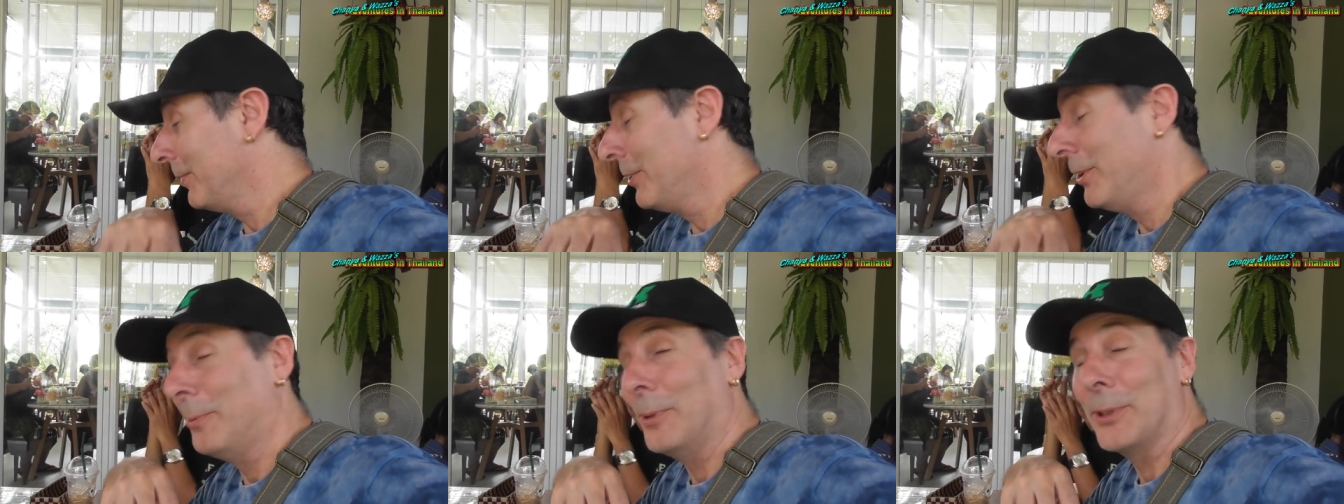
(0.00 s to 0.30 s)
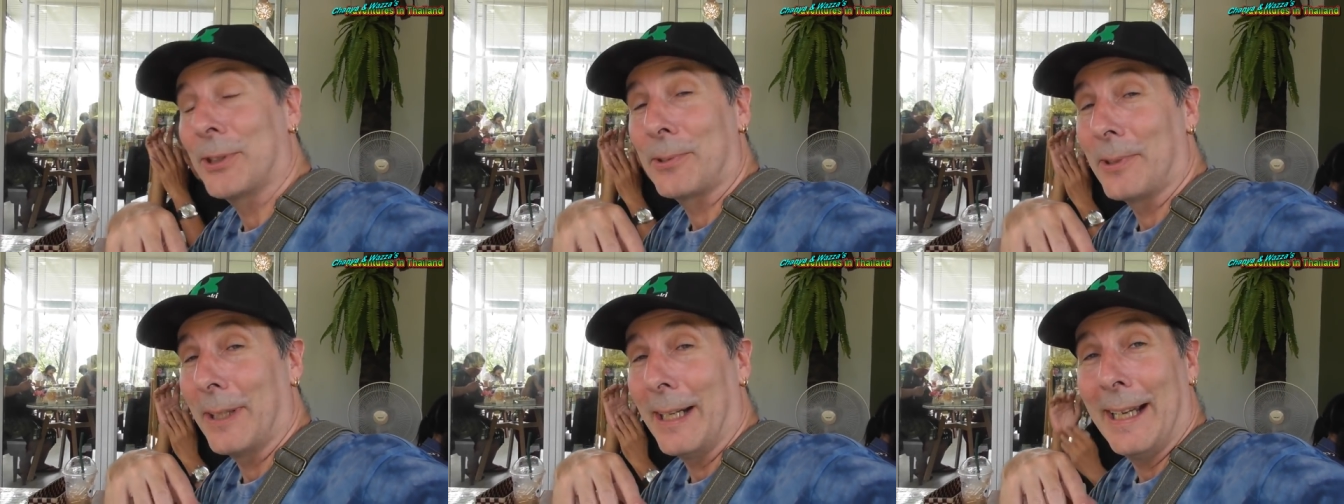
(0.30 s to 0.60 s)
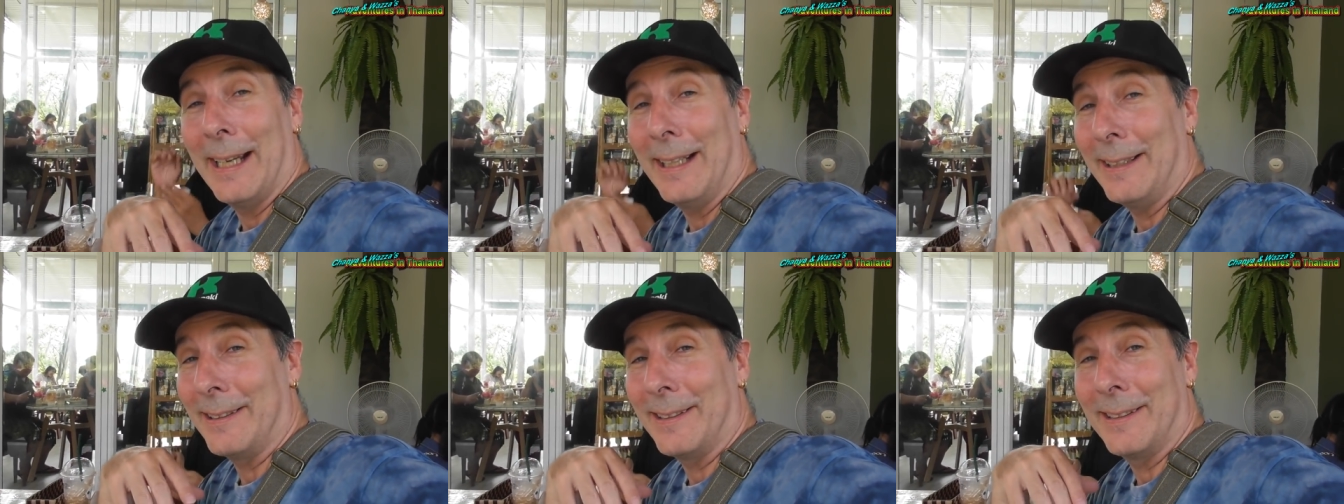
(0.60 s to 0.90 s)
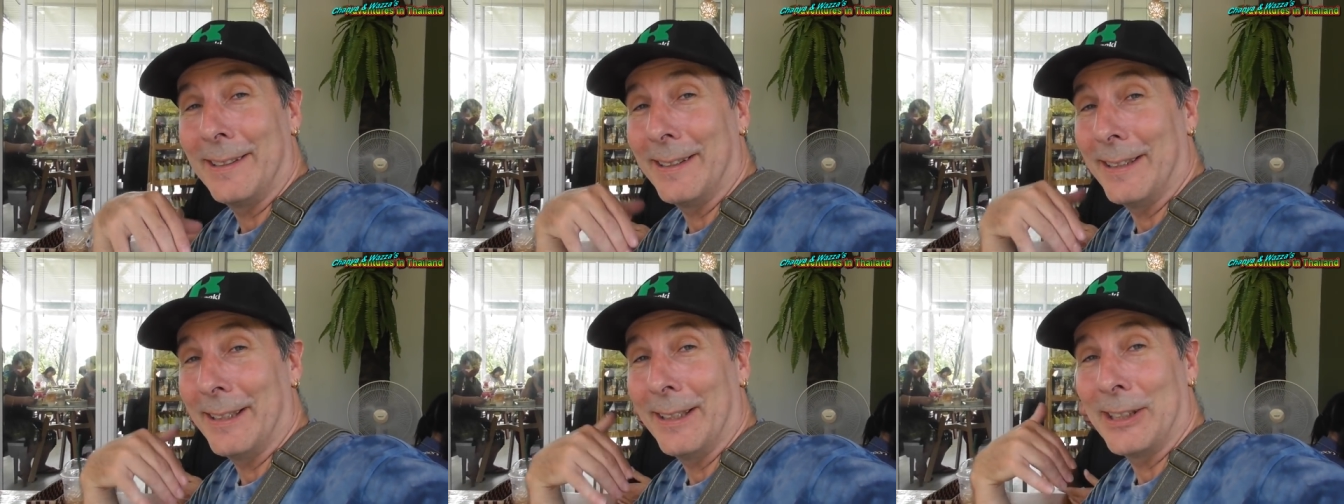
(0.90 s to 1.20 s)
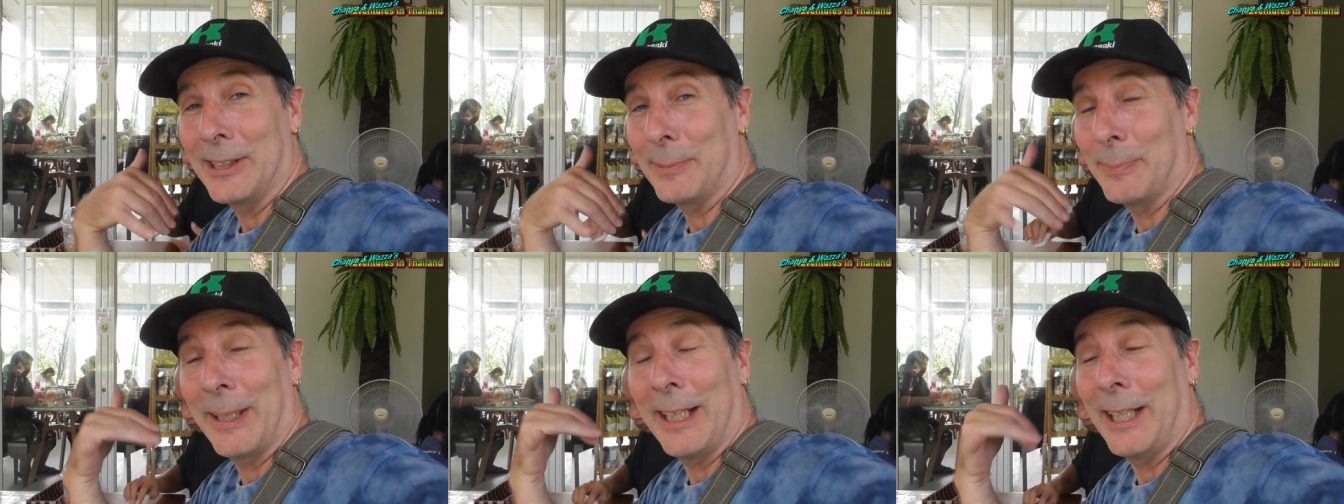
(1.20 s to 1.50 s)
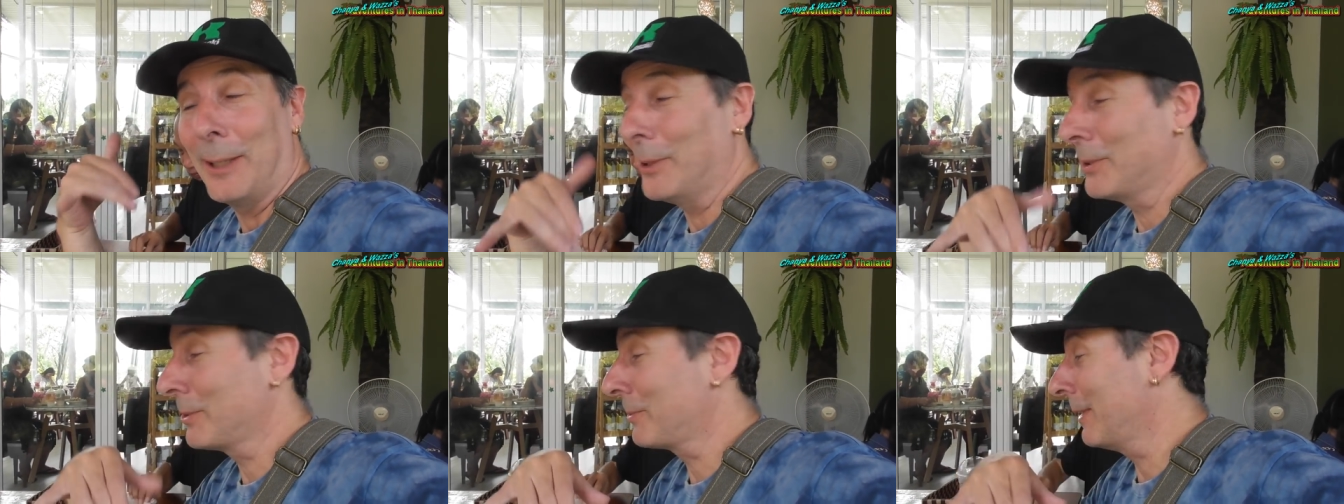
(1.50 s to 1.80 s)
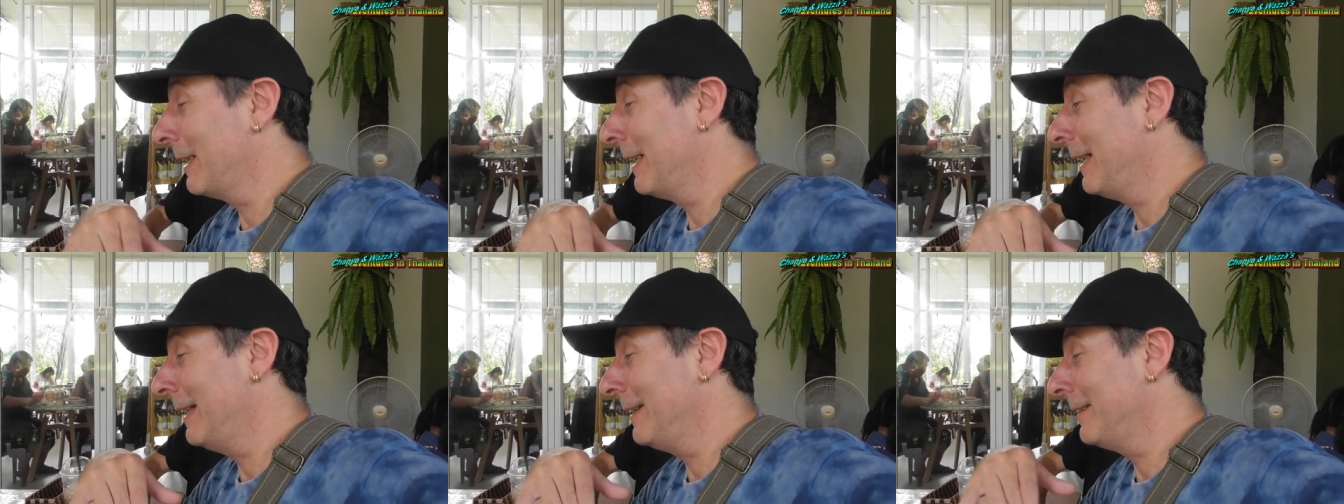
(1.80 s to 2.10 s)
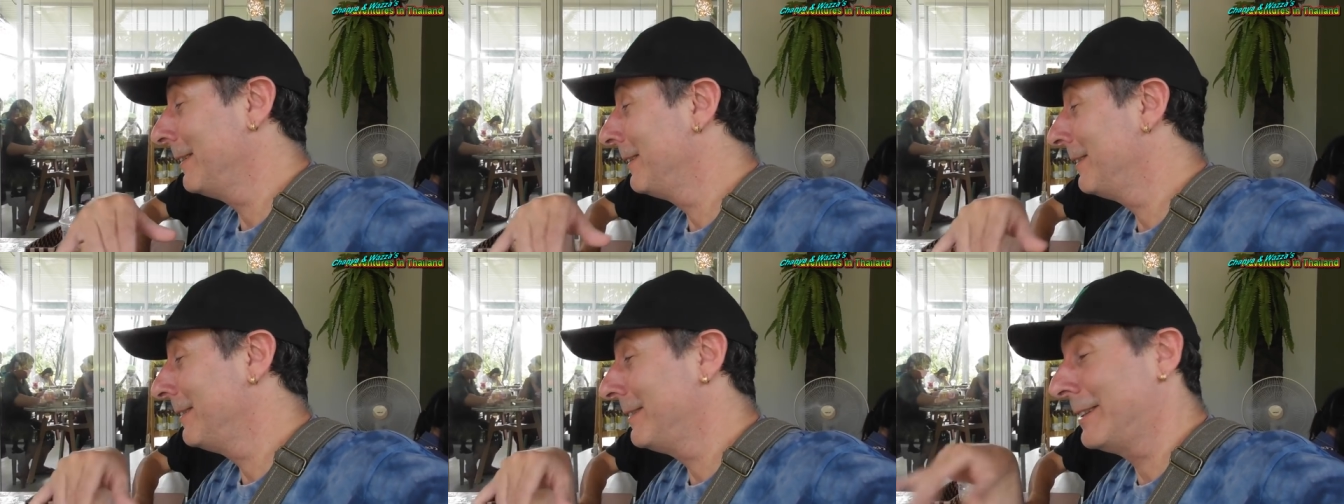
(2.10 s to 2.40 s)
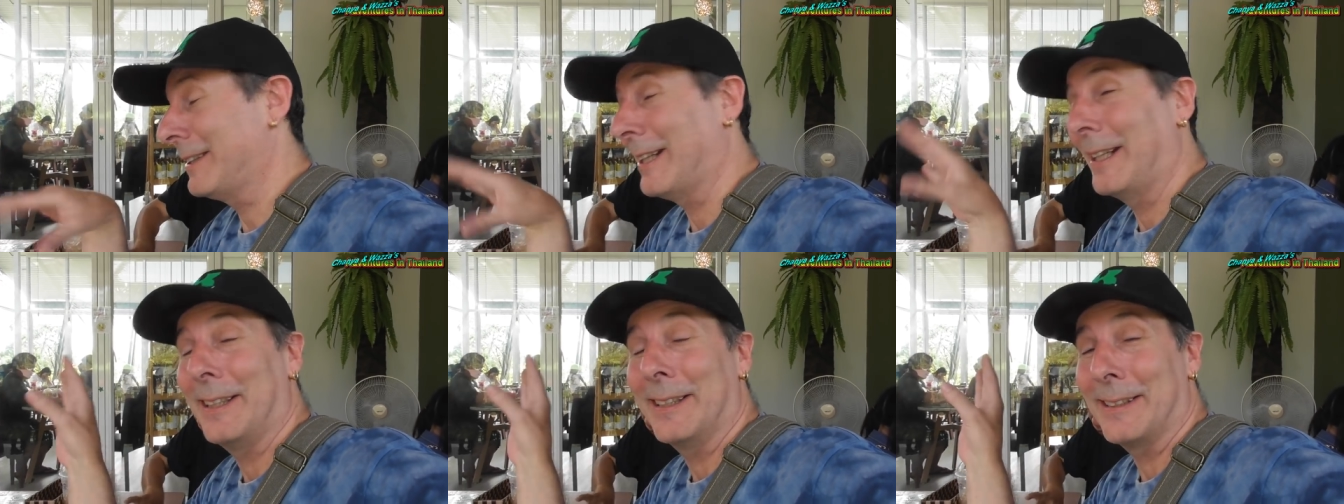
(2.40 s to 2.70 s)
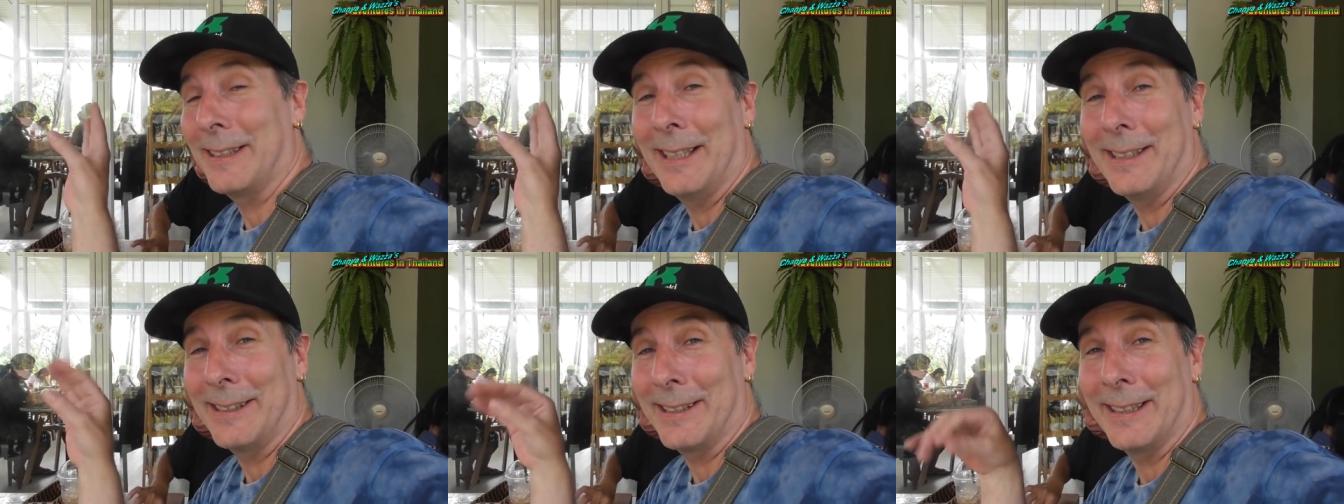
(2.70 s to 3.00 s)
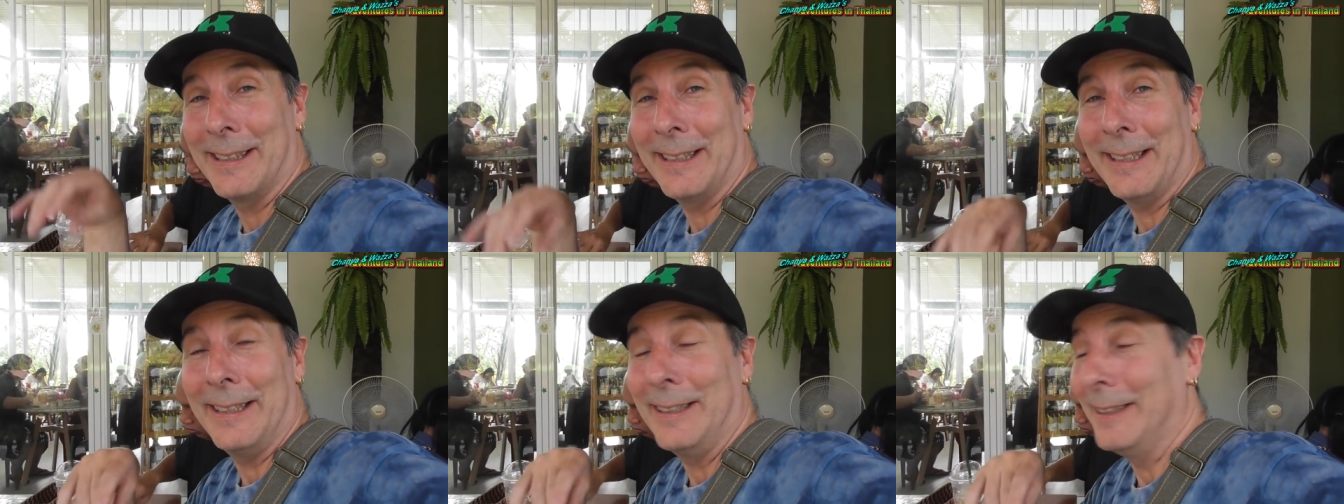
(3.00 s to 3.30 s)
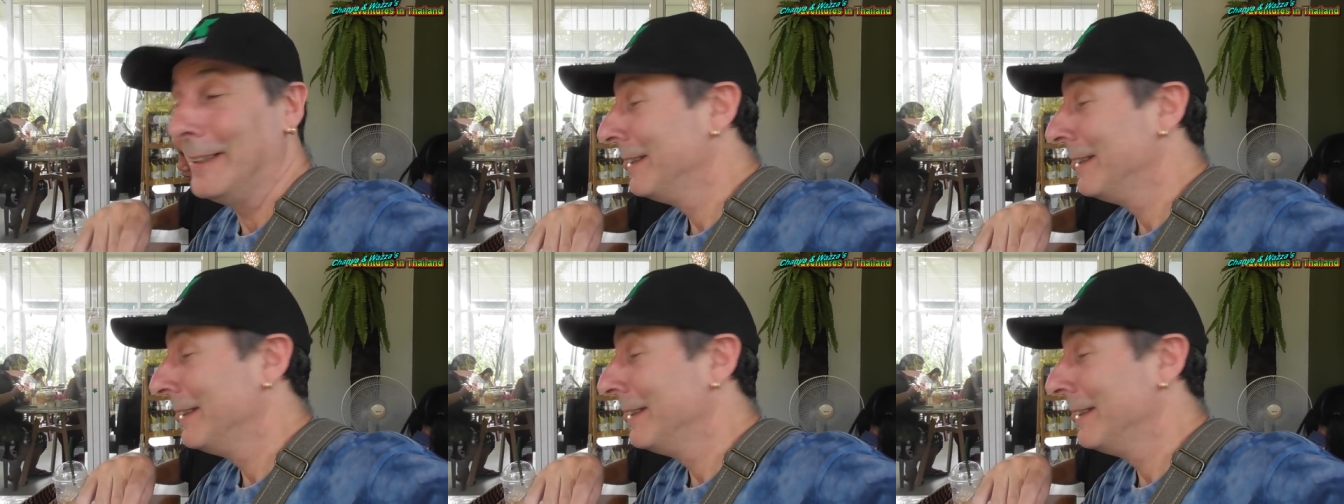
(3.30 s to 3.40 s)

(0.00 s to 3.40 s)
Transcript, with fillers: Food was great, the spaghetti was great, Chanya says the